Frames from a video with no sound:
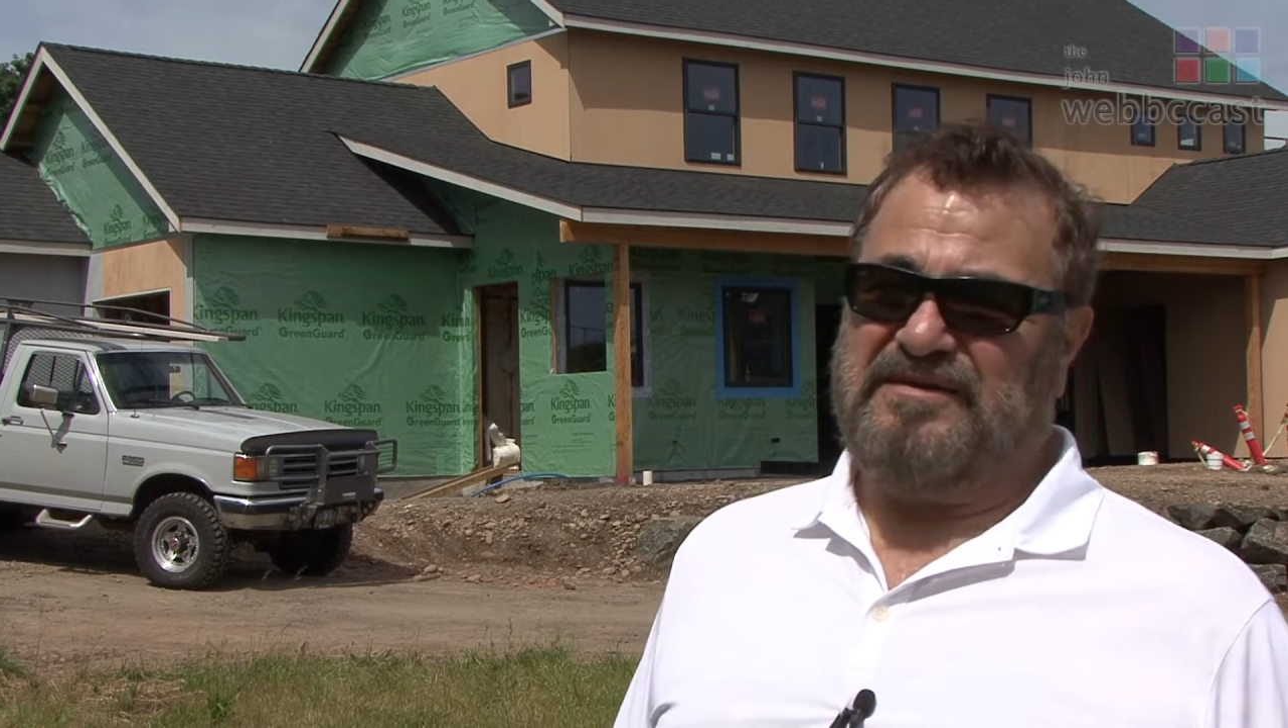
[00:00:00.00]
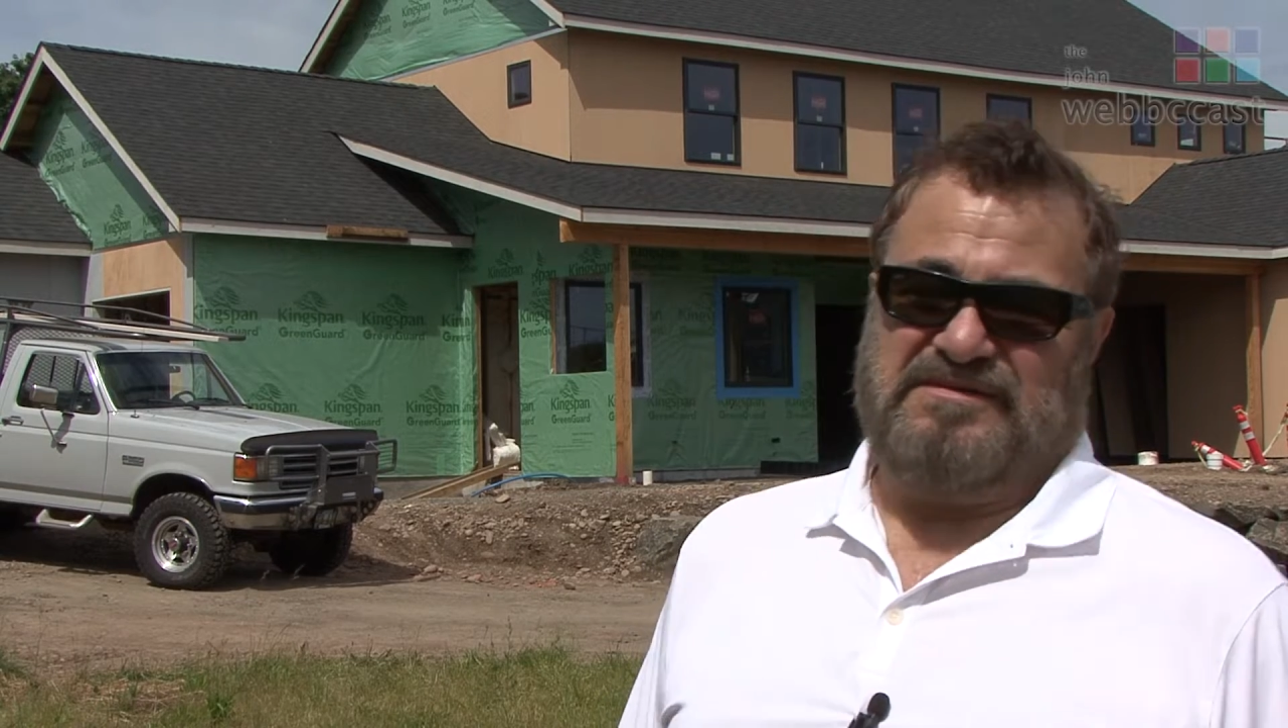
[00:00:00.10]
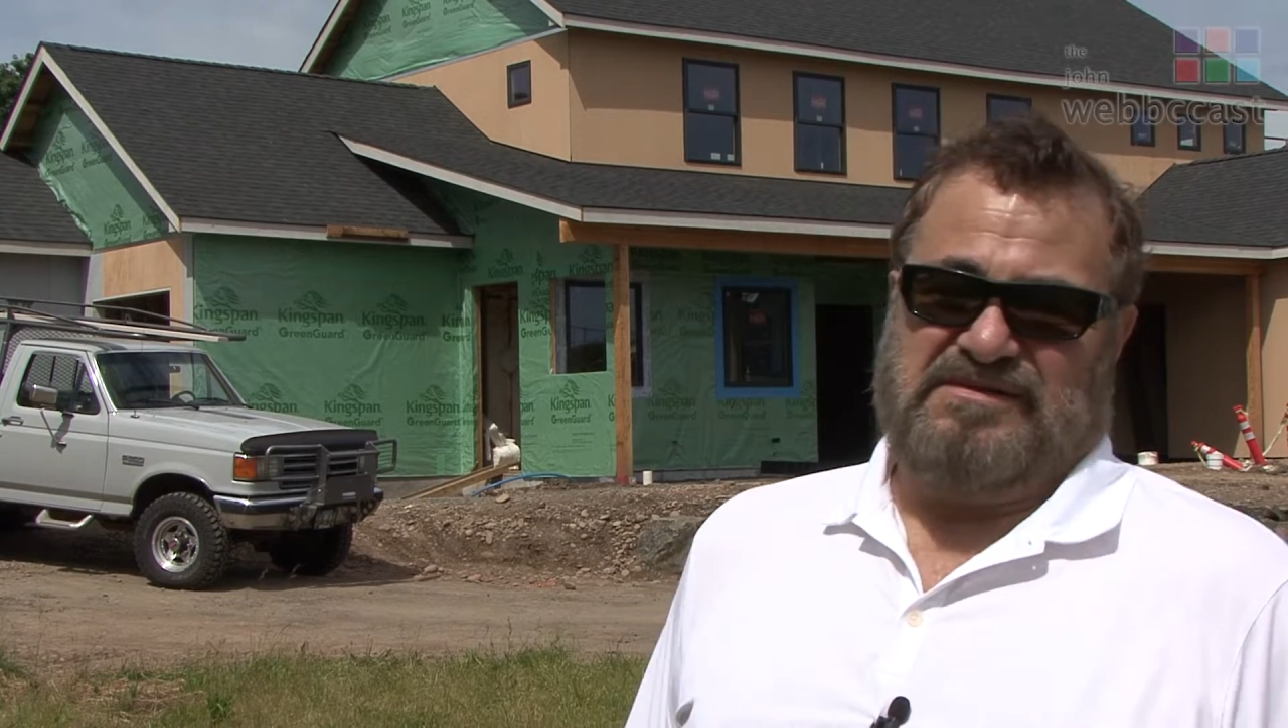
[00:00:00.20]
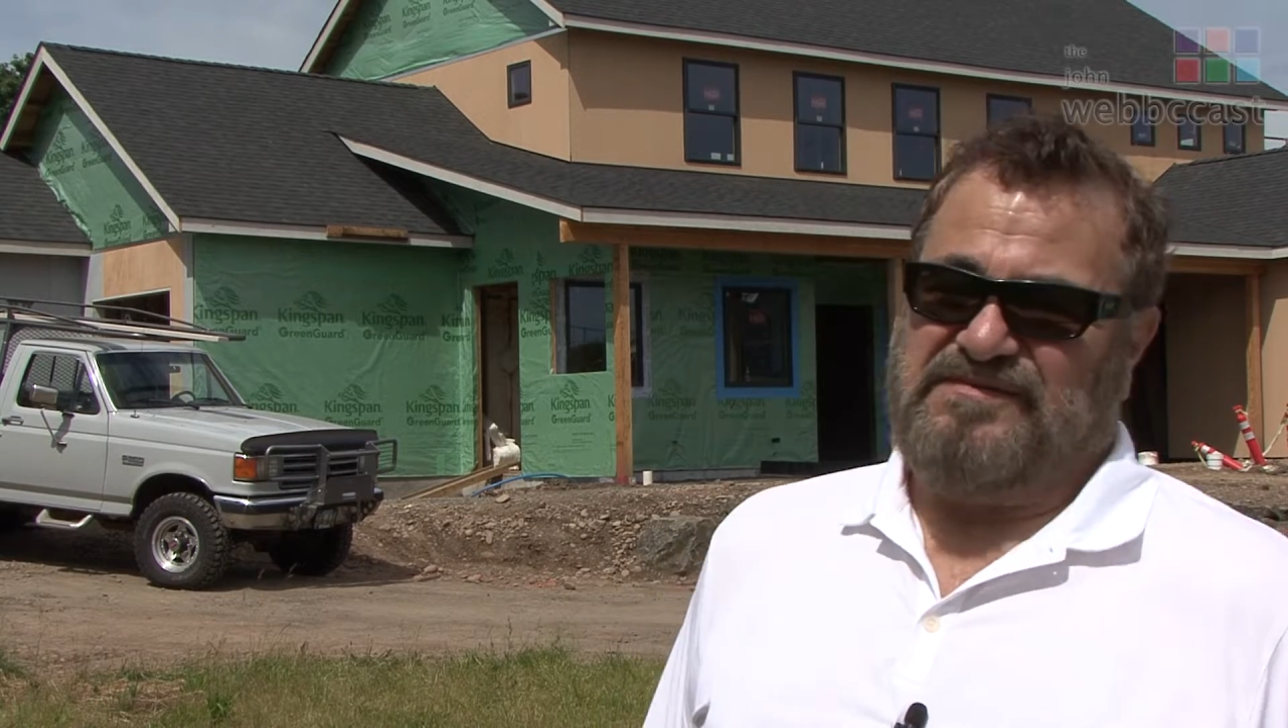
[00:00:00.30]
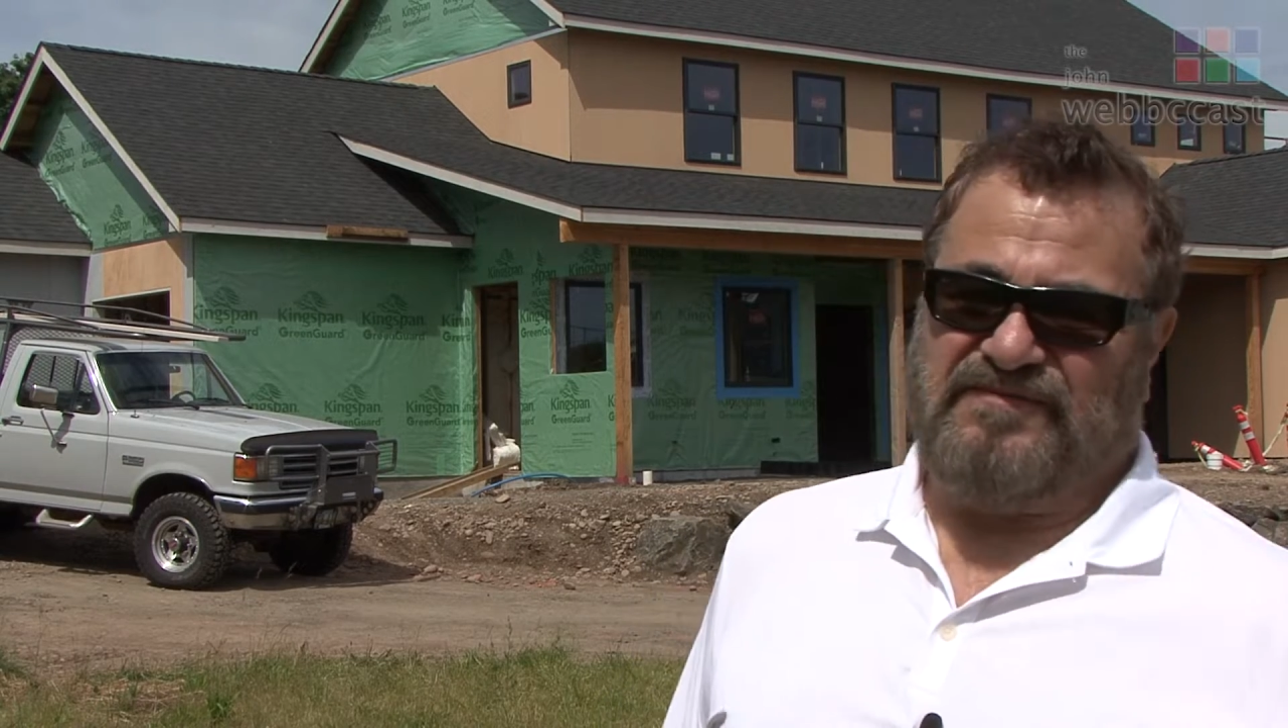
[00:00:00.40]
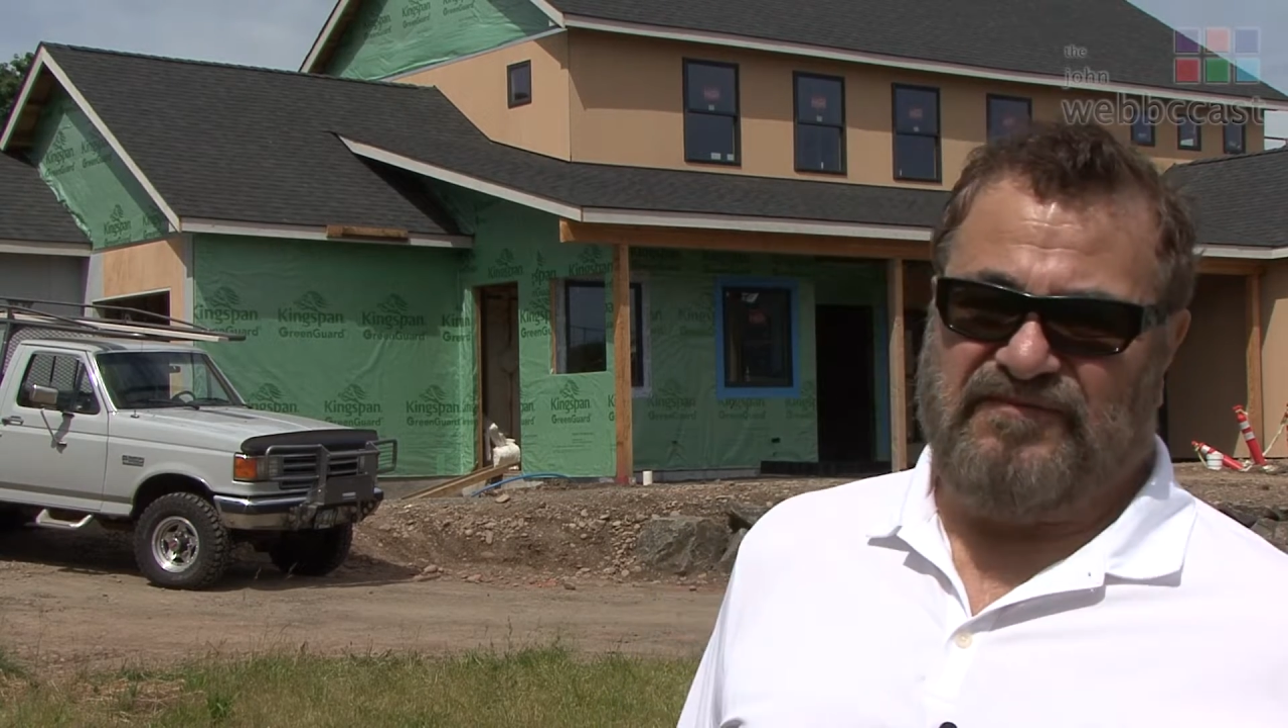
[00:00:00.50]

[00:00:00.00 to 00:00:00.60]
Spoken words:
It's